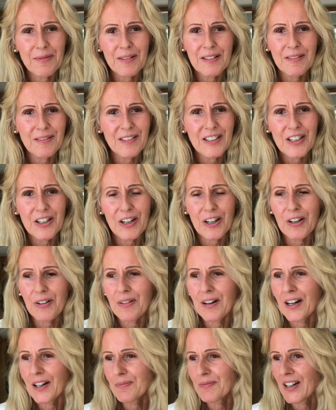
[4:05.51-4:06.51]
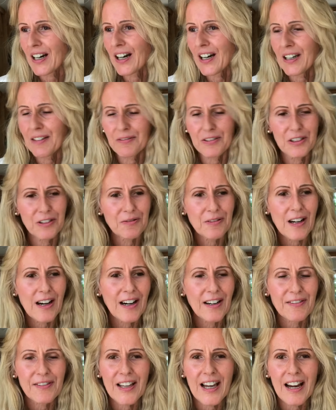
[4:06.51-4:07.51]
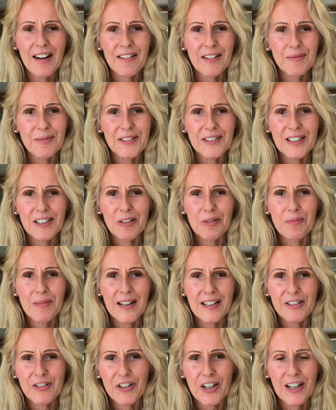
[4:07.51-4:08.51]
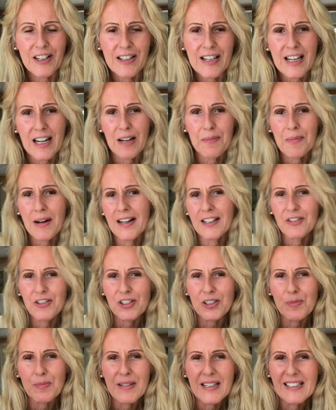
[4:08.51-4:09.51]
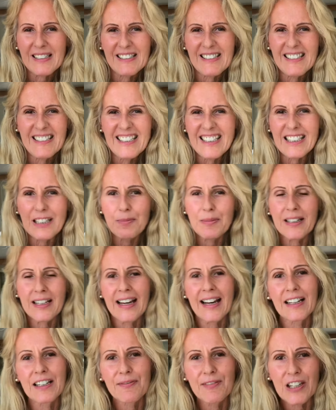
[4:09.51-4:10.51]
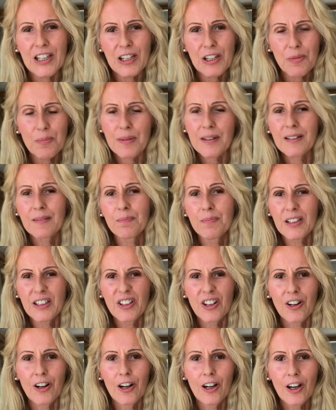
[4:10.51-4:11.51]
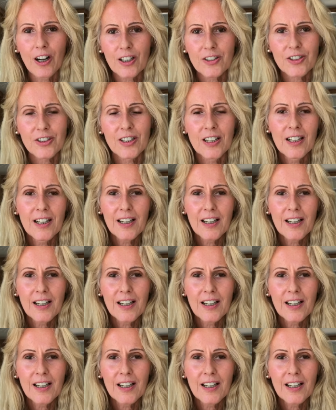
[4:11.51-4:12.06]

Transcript: I haven't arrived there. I'm still on my journey. I might just be a little bit ahead of you, but not a lot.